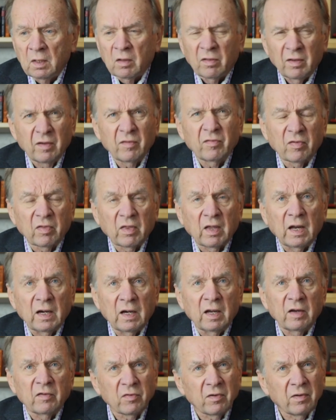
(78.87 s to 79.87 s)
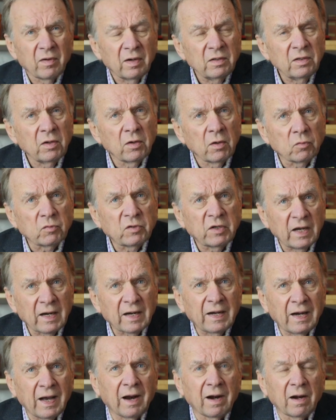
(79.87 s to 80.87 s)
things of that nature, you know,
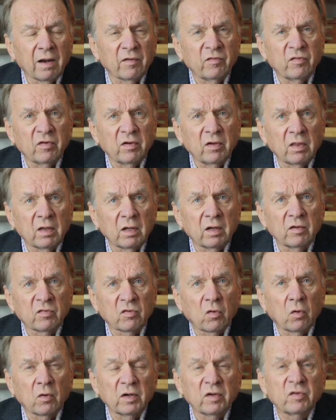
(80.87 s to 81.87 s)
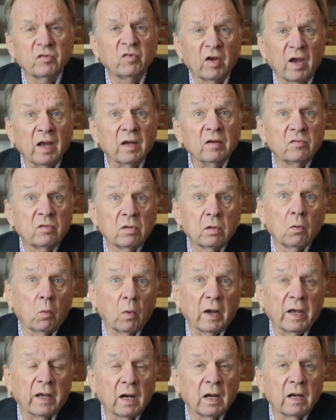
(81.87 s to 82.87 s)
technology that is going to change the
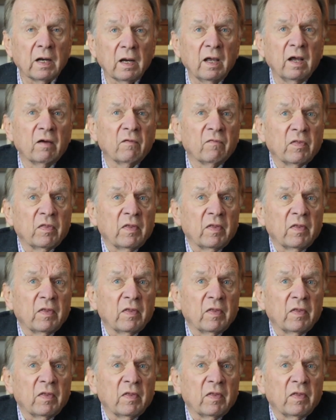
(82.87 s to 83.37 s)
way I live.